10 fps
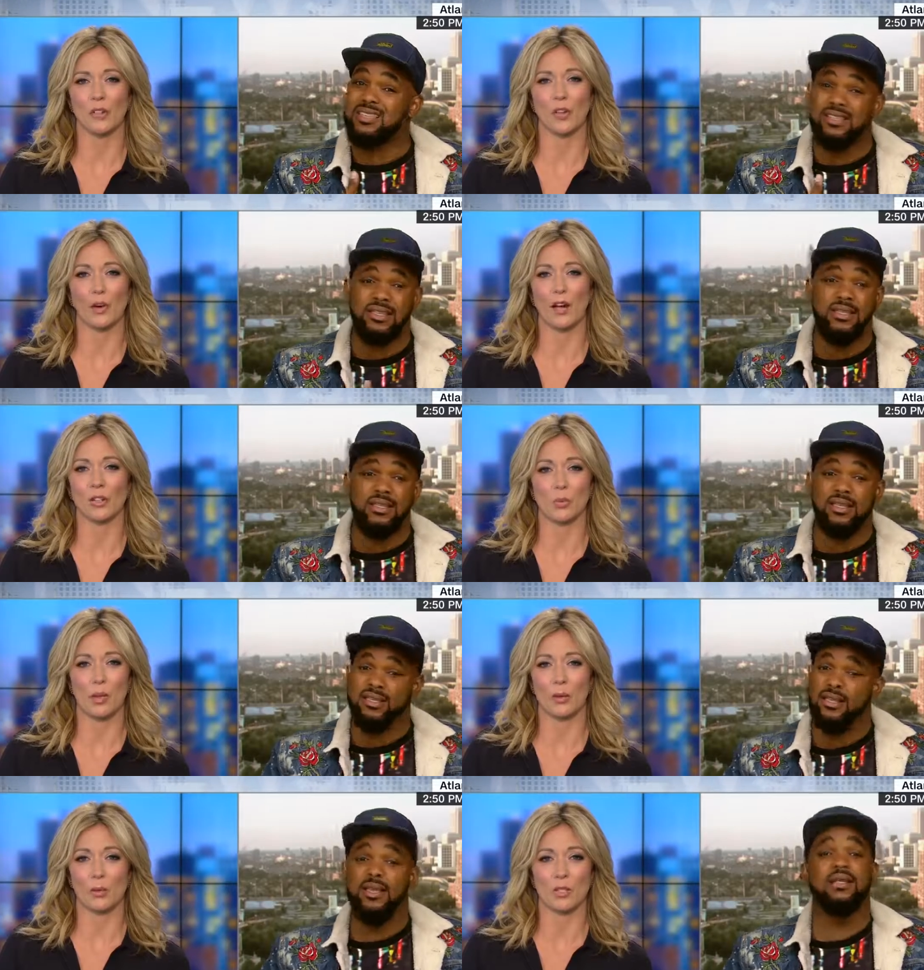Speaker 1: saw a Pharrell
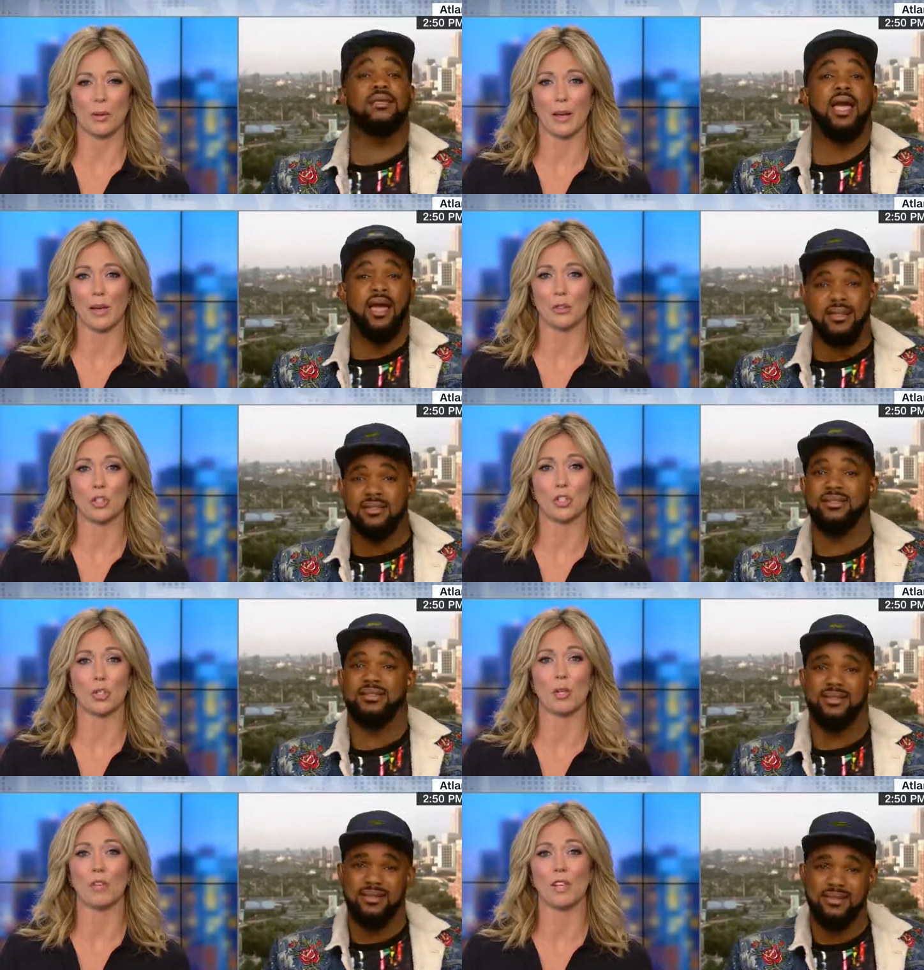tweet where he was talking yes. about he was
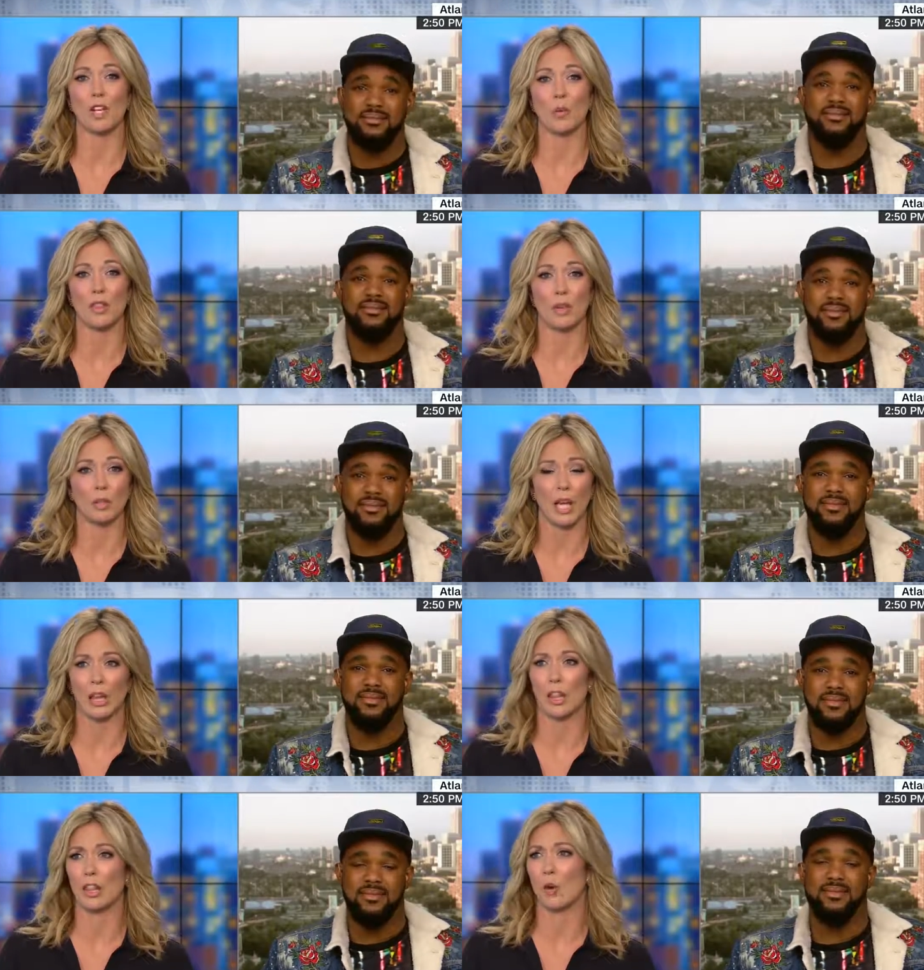just shooting a video with him
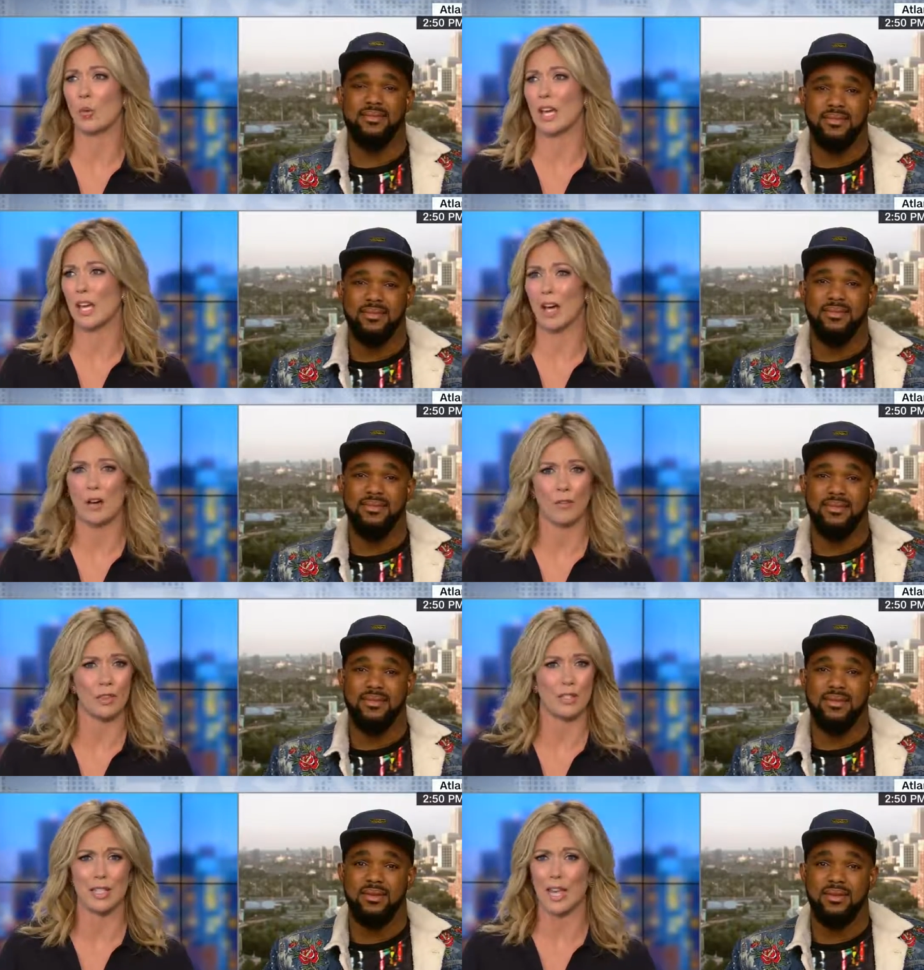like the week
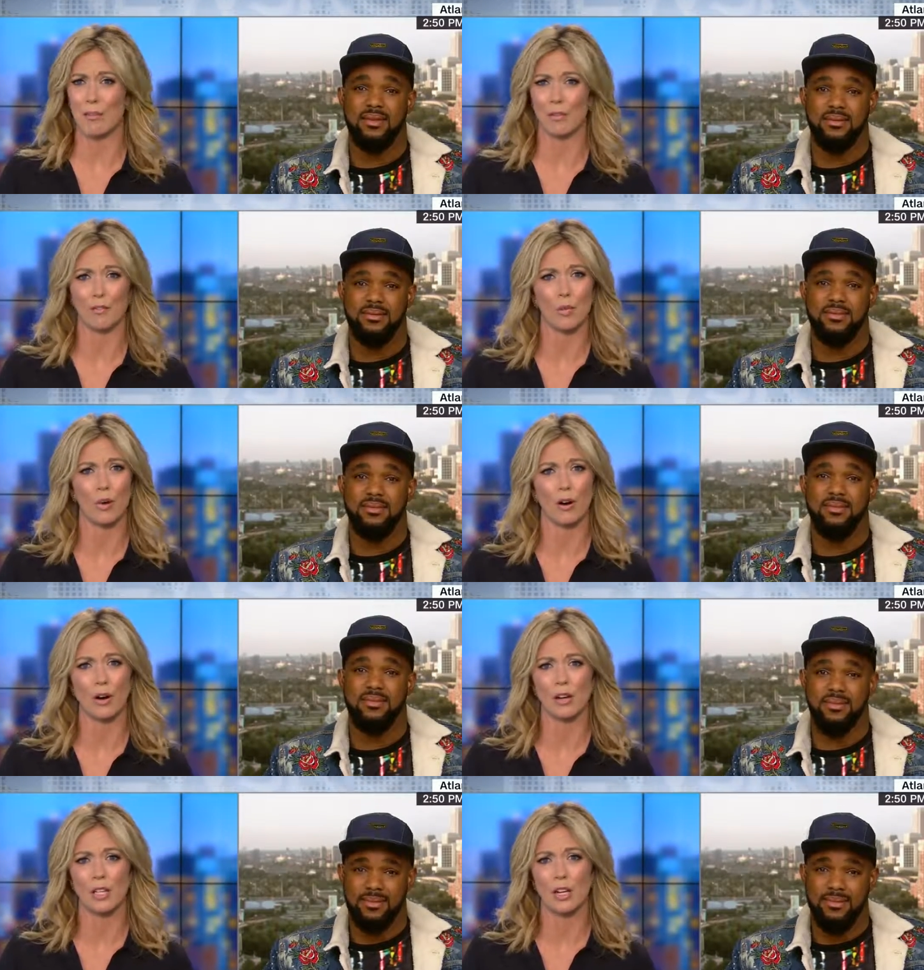of or the day
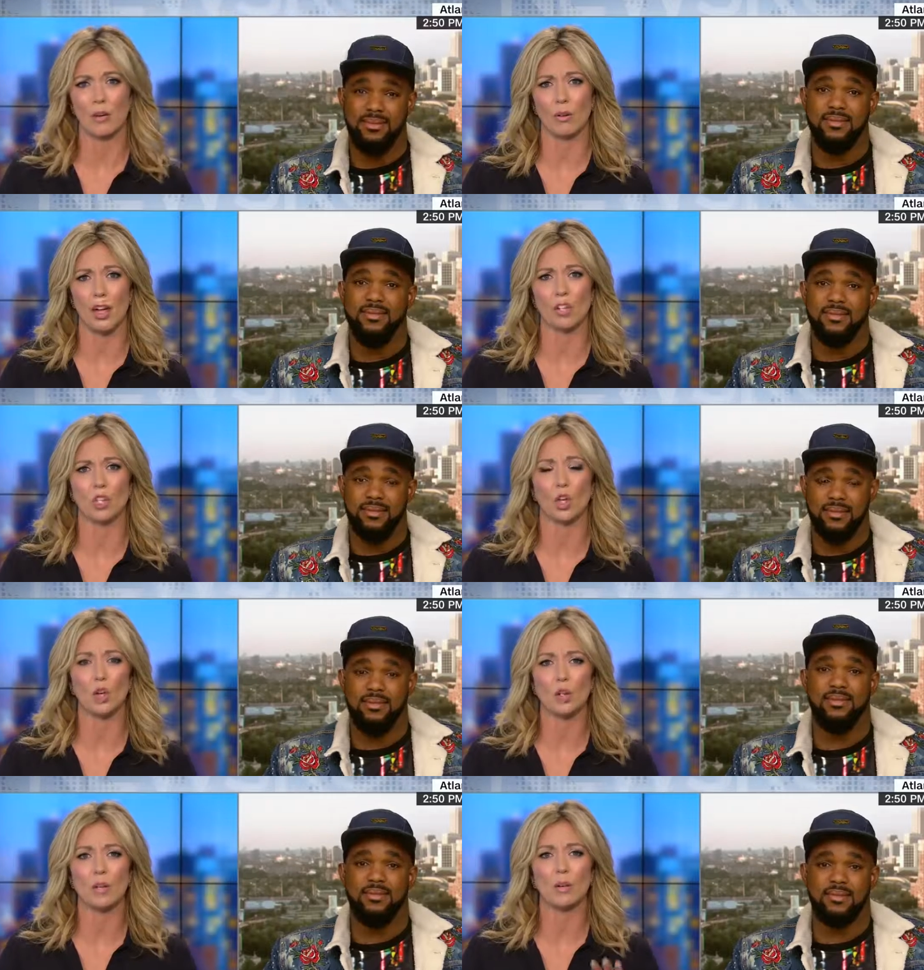before. You know, I just
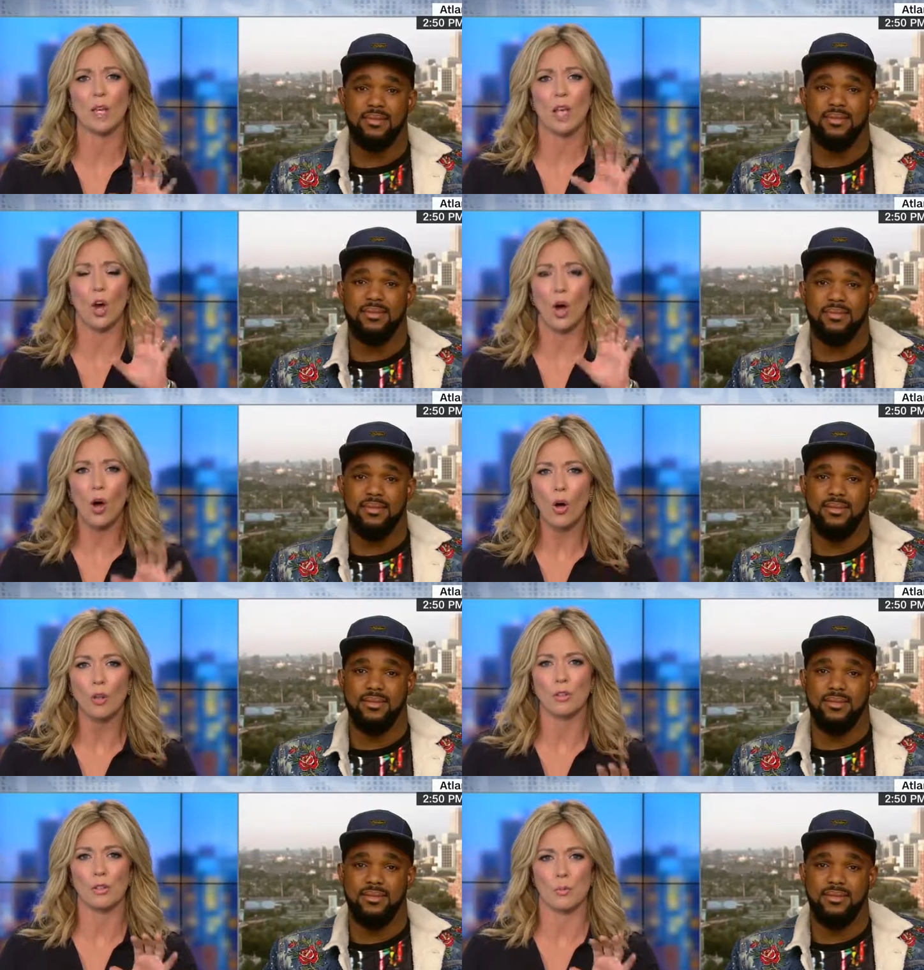couldn't
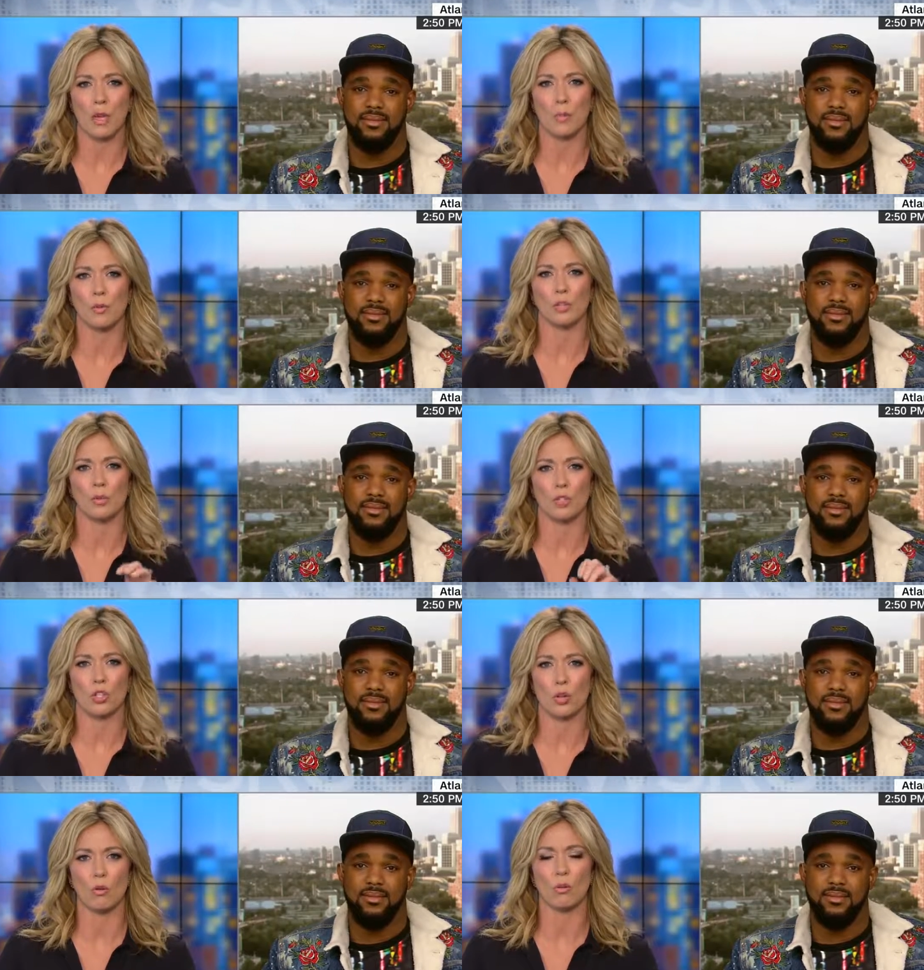all the people who
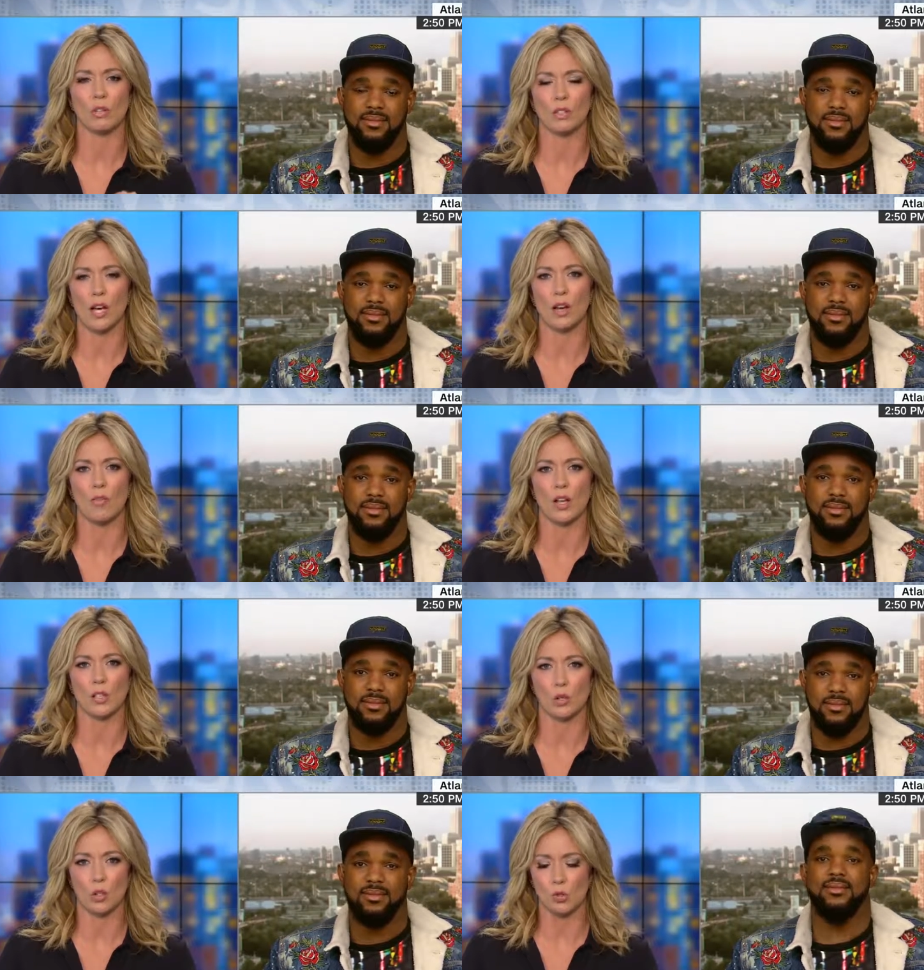show the love
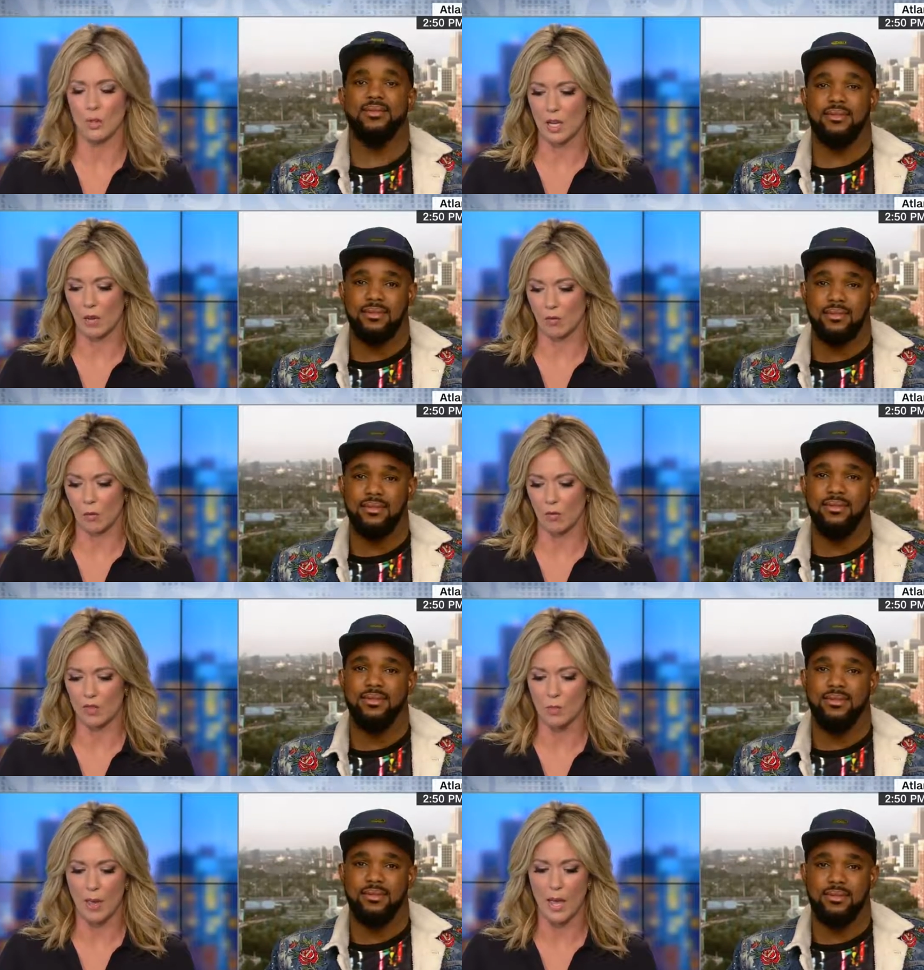on social media for
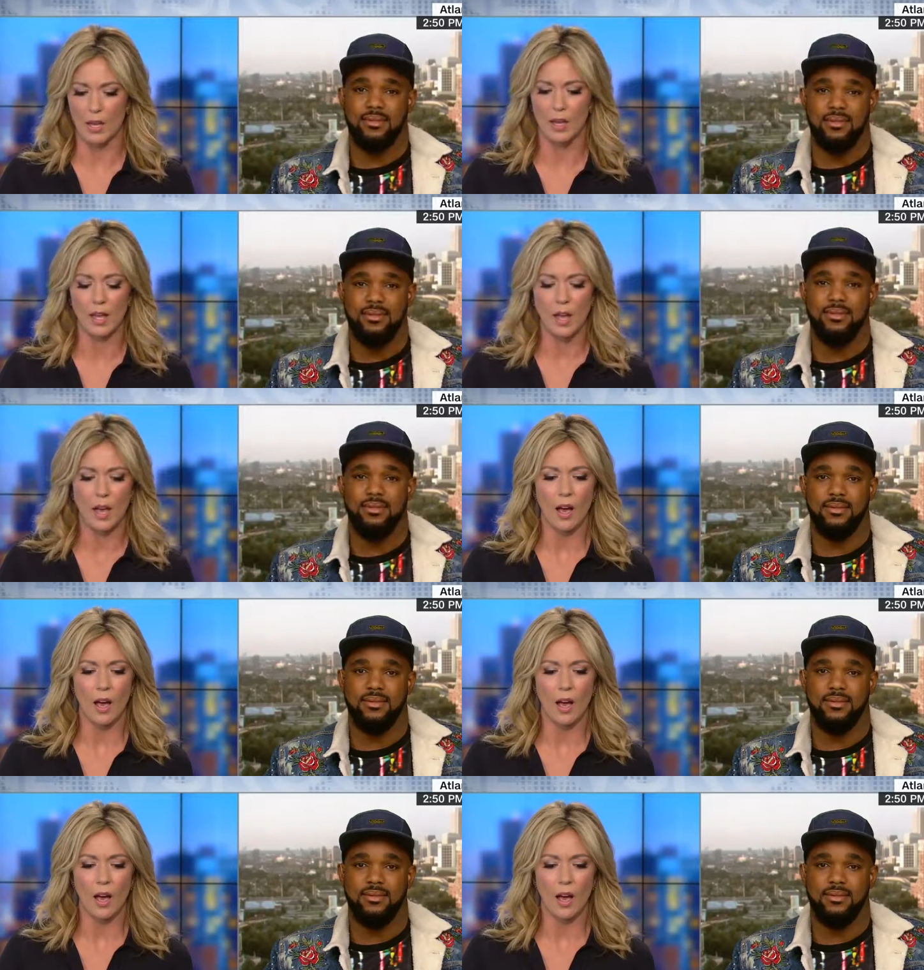this man,